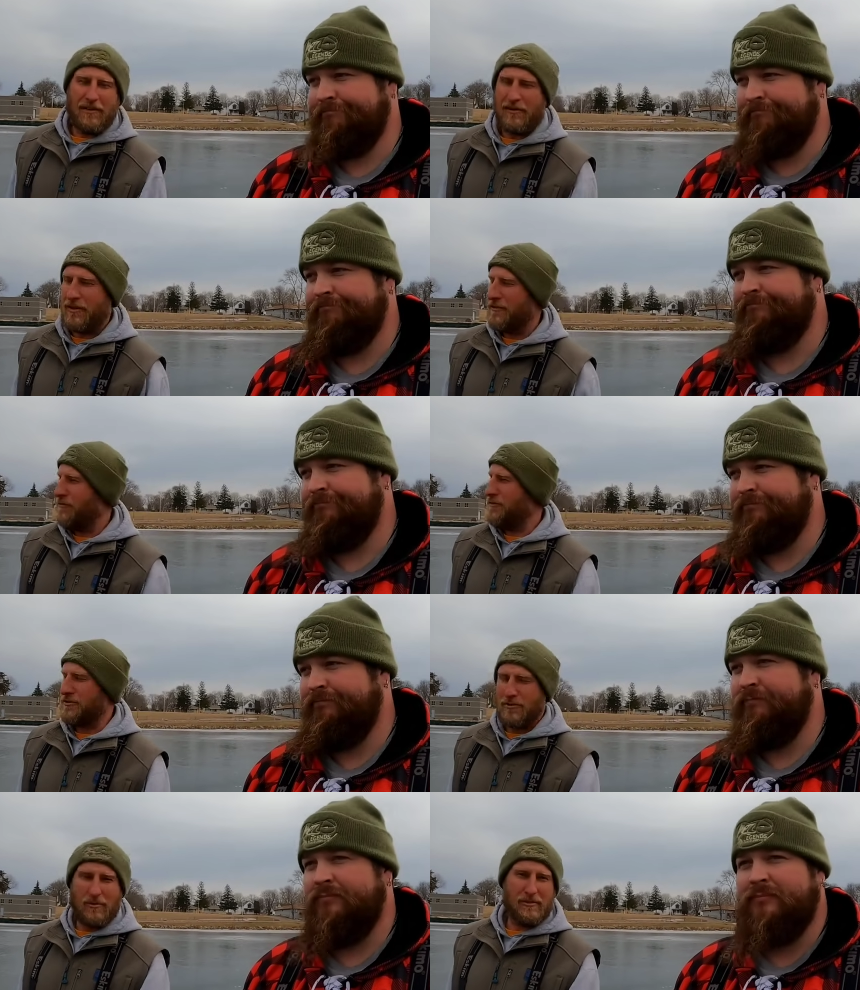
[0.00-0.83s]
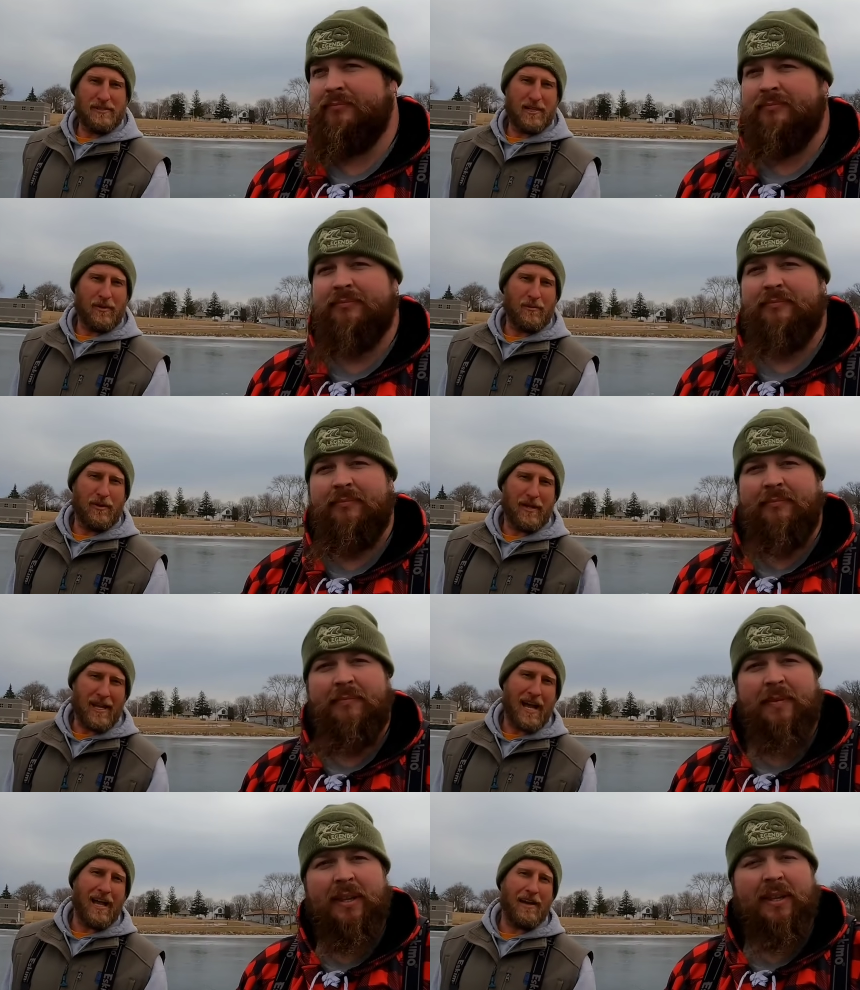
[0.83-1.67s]
Speaker 1: You know, look for schools that are
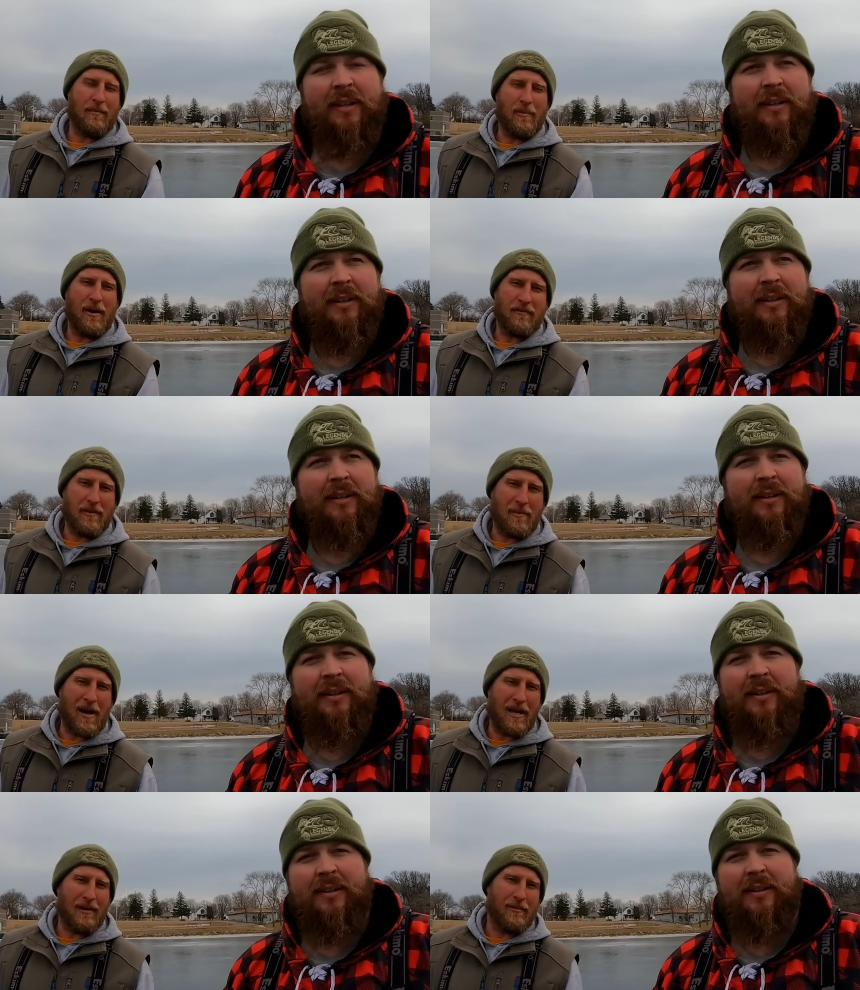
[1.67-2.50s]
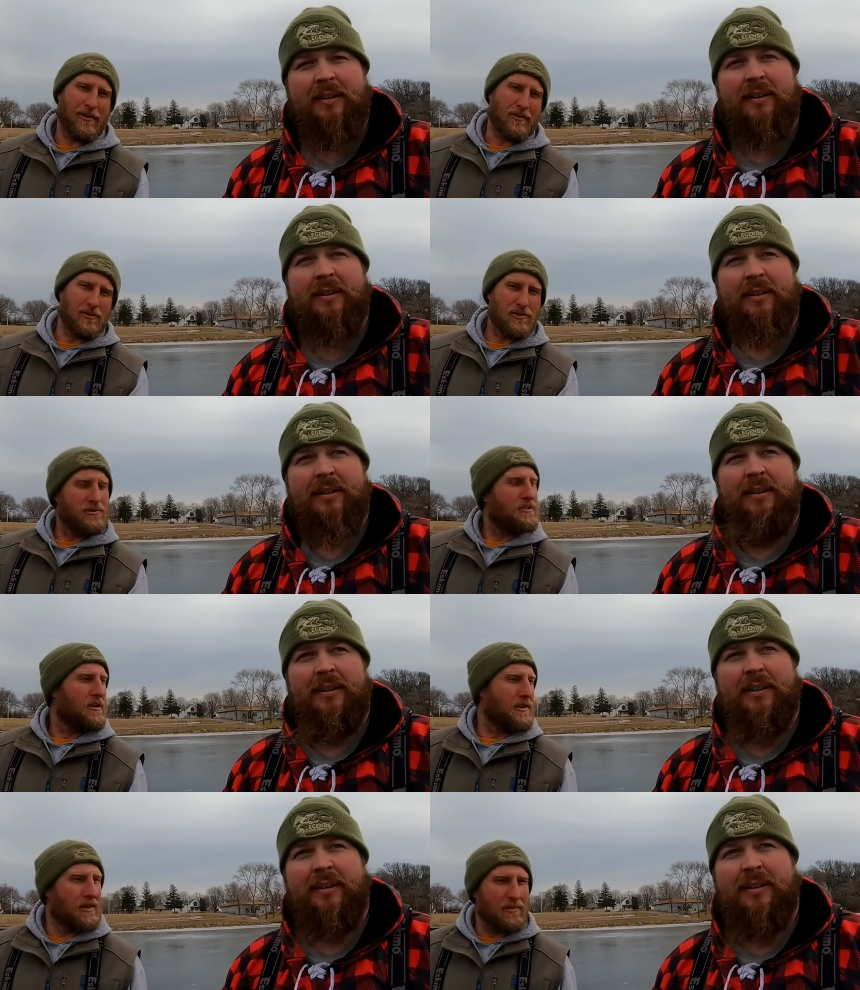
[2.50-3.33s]
really high up off the bottom and those
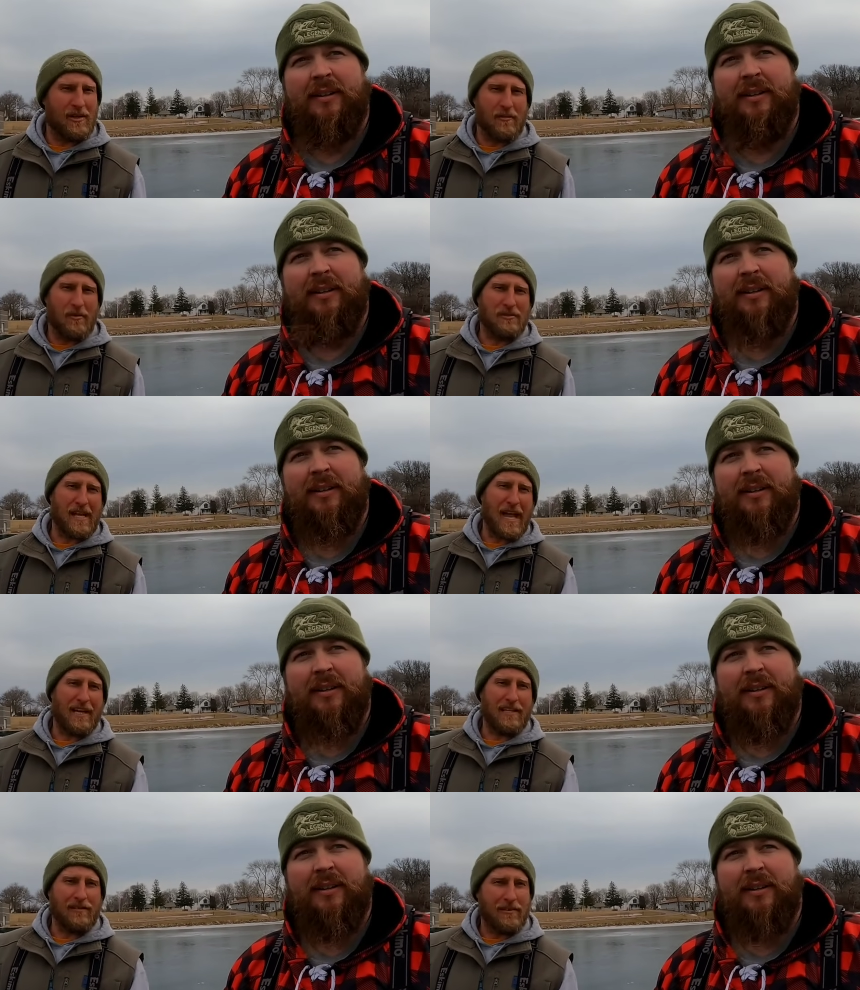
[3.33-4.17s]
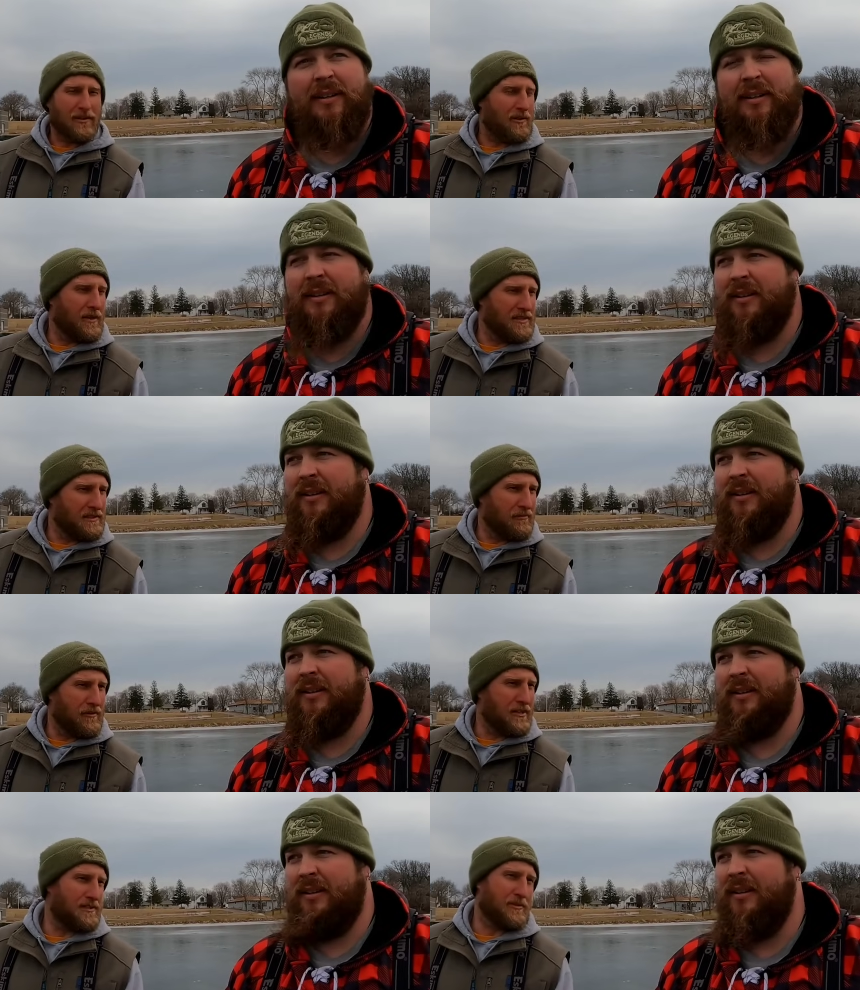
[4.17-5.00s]
usually are going to be your most active and
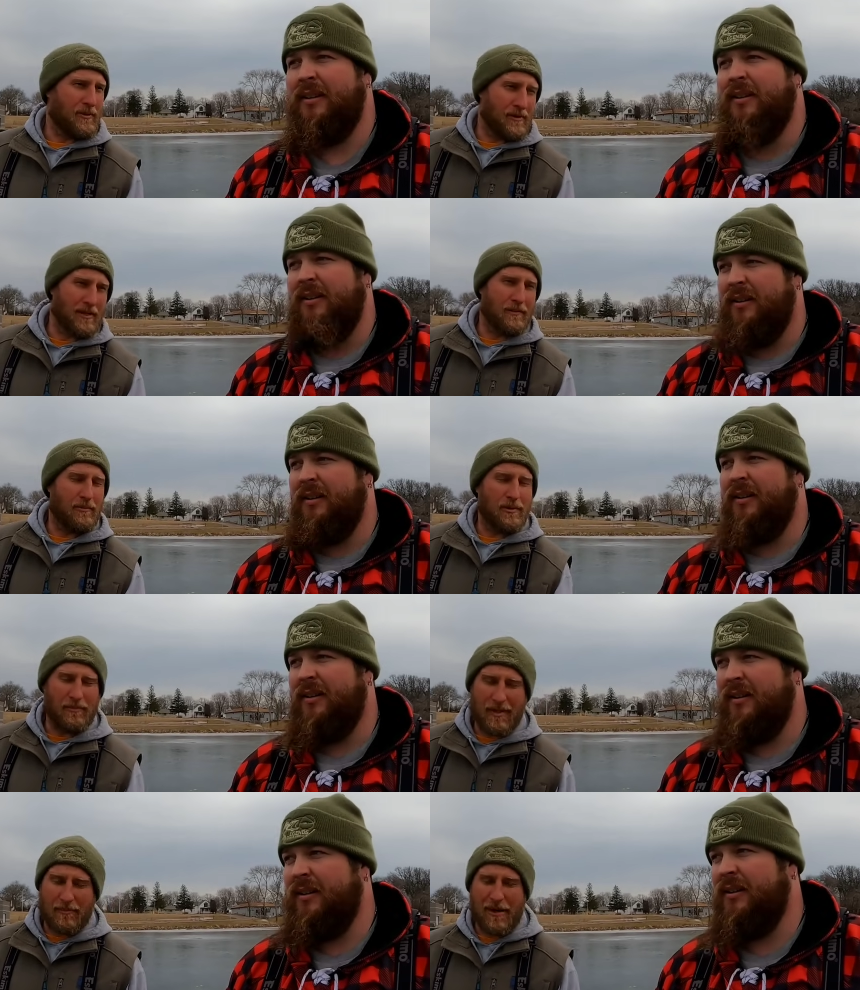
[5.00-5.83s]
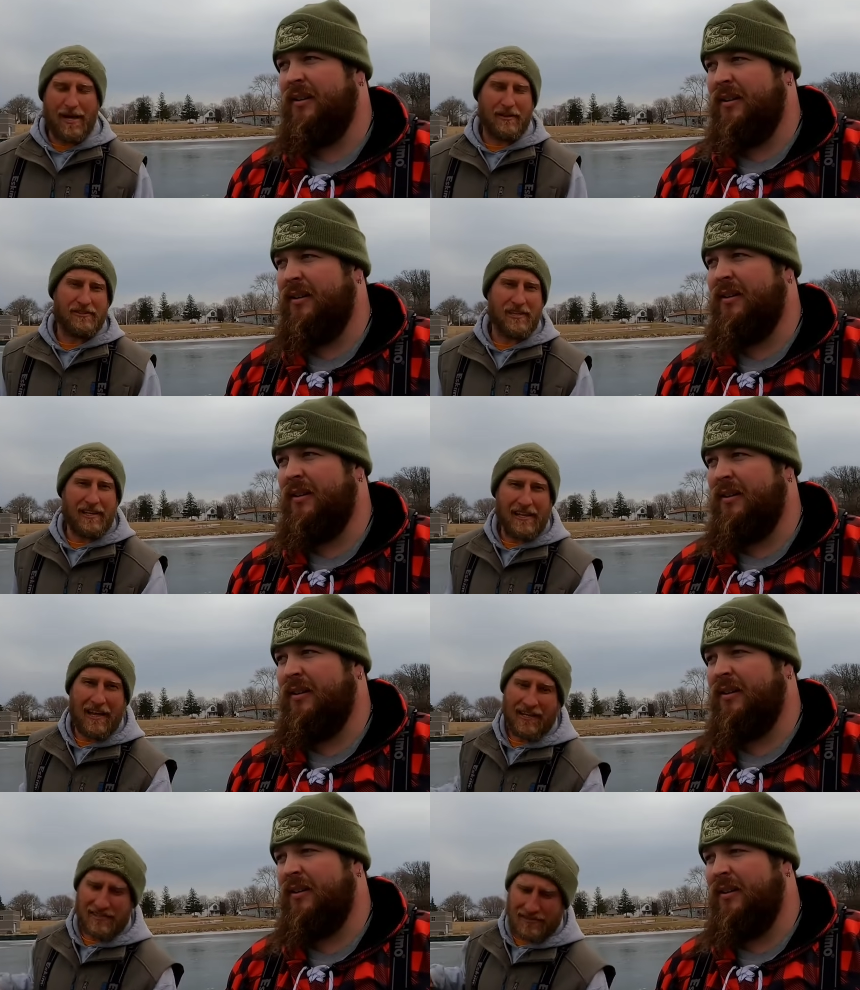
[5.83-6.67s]
aggressive fish to where you can put big piles on
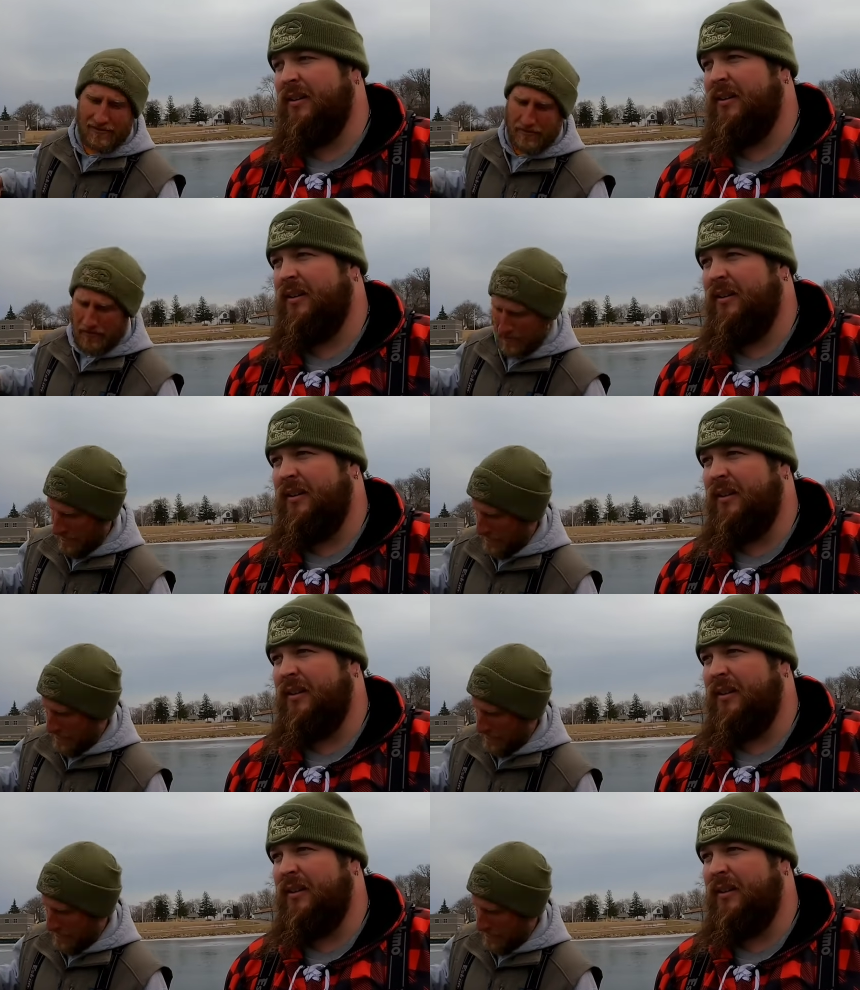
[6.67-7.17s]
the ice. So,